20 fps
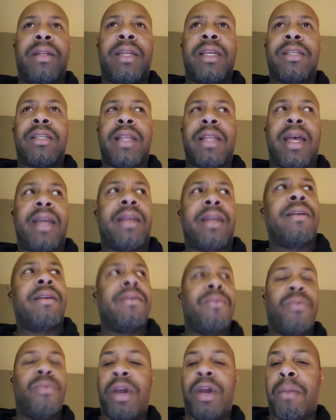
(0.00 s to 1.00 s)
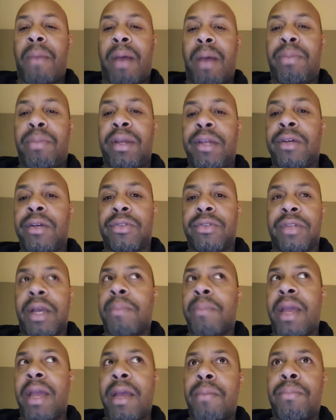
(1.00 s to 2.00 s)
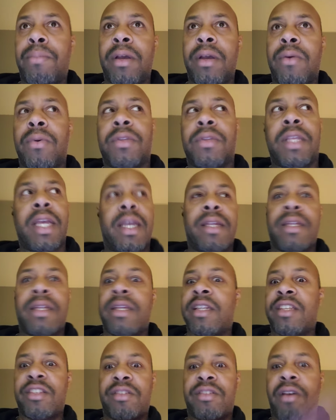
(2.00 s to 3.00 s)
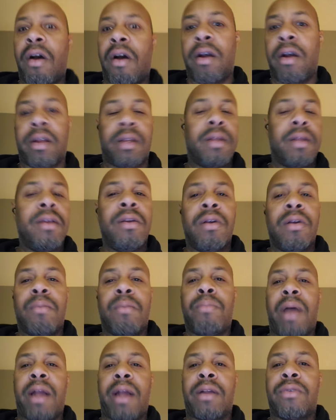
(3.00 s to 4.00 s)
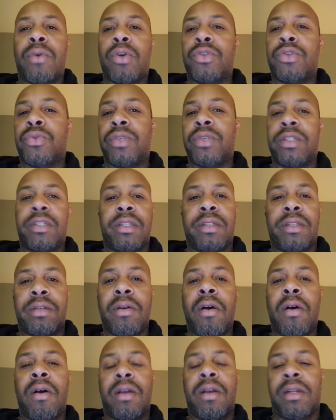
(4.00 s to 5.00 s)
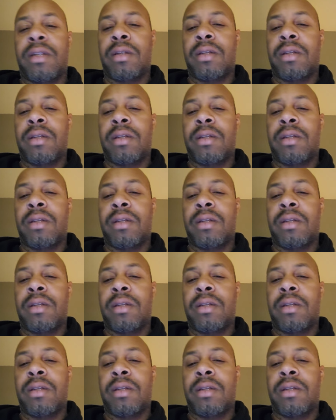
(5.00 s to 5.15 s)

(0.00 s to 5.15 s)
that's like one of my bills. I pay a bill with that, and then it's gone. Buy groceries, it's gone.